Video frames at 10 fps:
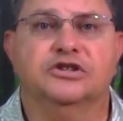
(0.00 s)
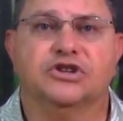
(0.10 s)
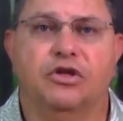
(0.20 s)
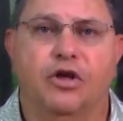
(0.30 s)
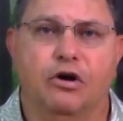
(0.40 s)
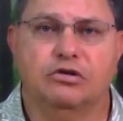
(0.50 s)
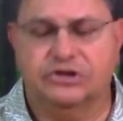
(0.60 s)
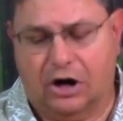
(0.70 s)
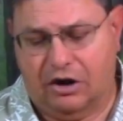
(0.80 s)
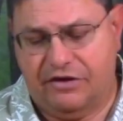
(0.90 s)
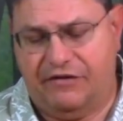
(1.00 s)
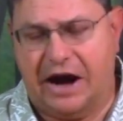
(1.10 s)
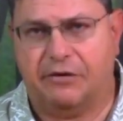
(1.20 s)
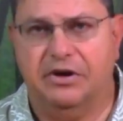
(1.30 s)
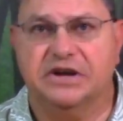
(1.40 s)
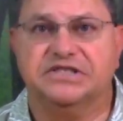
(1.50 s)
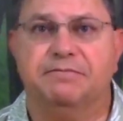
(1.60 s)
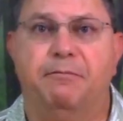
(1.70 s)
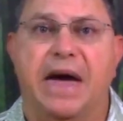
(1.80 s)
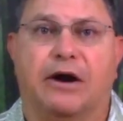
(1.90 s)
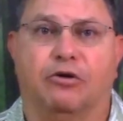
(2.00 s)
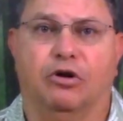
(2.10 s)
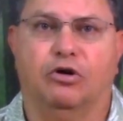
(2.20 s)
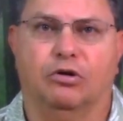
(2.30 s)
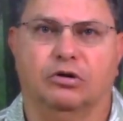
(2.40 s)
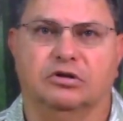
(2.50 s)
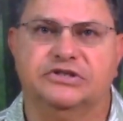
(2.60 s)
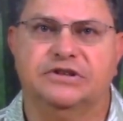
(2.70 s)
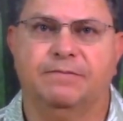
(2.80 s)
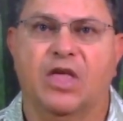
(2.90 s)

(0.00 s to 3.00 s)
So those are the various barrel holds.